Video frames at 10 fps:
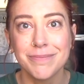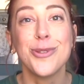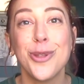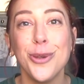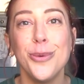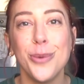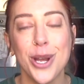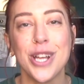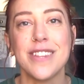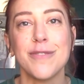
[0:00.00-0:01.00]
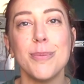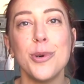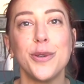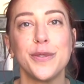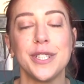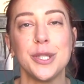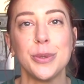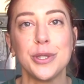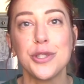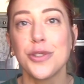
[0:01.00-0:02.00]
Those two words have morphed
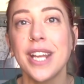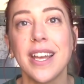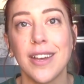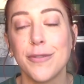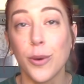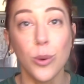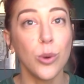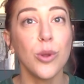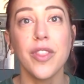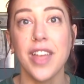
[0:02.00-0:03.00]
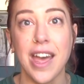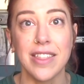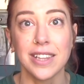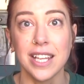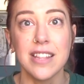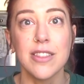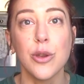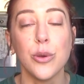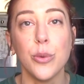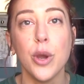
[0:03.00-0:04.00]
into a trigger for all the athletes
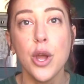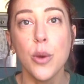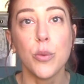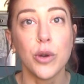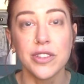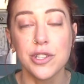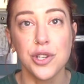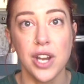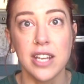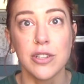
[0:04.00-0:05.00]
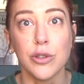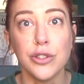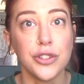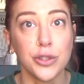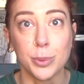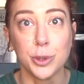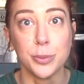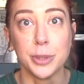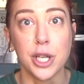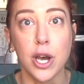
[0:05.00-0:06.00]
who once trained under
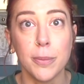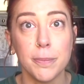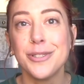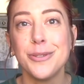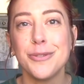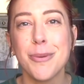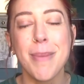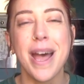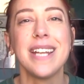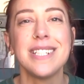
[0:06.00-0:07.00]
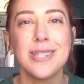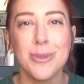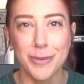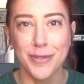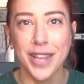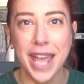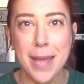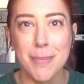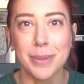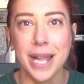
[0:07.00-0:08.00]
Abdul Manap to remind them of the
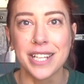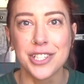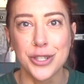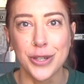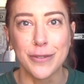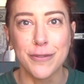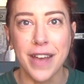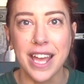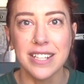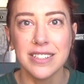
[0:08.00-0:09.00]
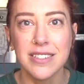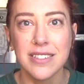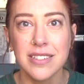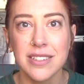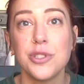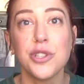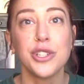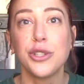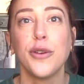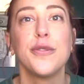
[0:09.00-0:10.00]
game plan during fights or
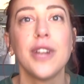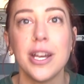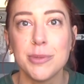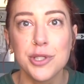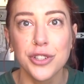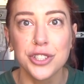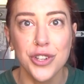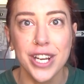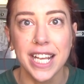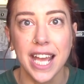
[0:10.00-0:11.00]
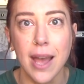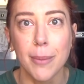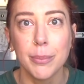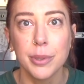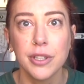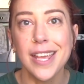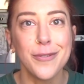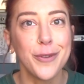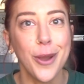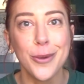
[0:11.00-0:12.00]
during tough times during training camp
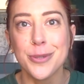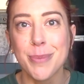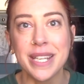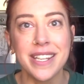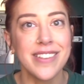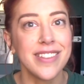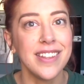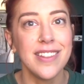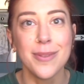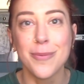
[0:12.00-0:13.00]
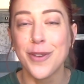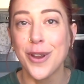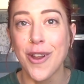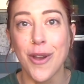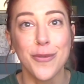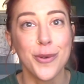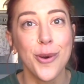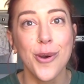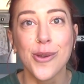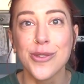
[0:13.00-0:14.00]
if Coach Mendez sees them veering off
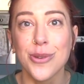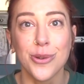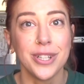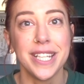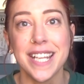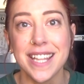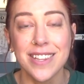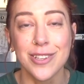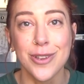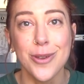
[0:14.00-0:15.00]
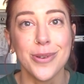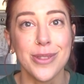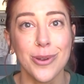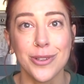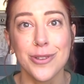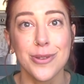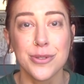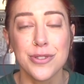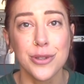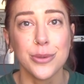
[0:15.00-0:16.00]
course, all he needs to do is utter
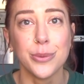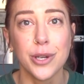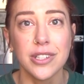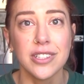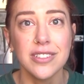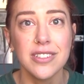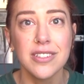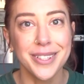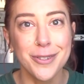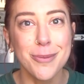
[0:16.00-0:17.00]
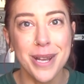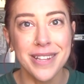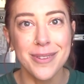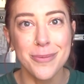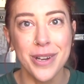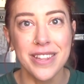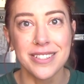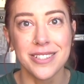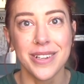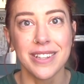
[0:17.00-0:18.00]
those two words. And it reminds them why
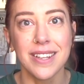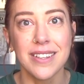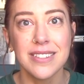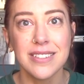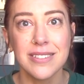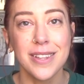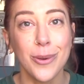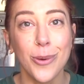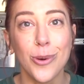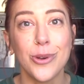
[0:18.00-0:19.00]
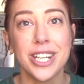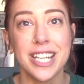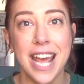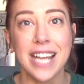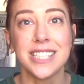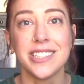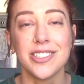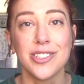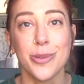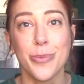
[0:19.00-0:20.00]
they're doing this. They are all
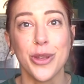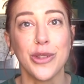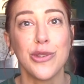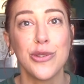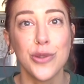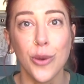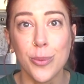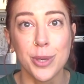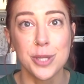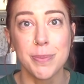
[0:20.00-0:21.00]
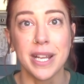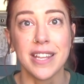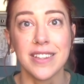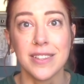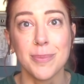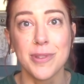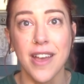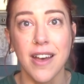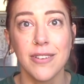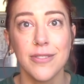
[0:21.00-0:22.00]
connected to something so much bigger than
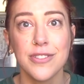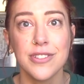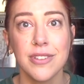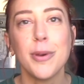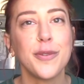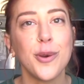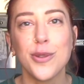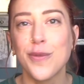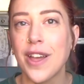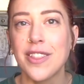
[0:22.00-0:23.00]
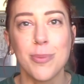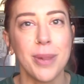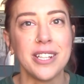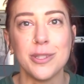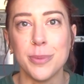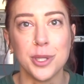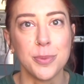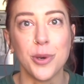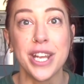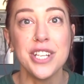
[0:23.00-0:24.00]
themselves. But of course, Father's plan is
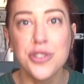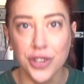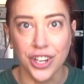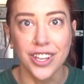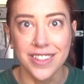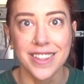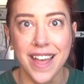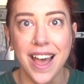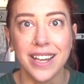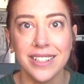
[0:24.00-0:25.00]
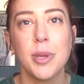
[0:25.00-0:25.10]
much more intricate than that.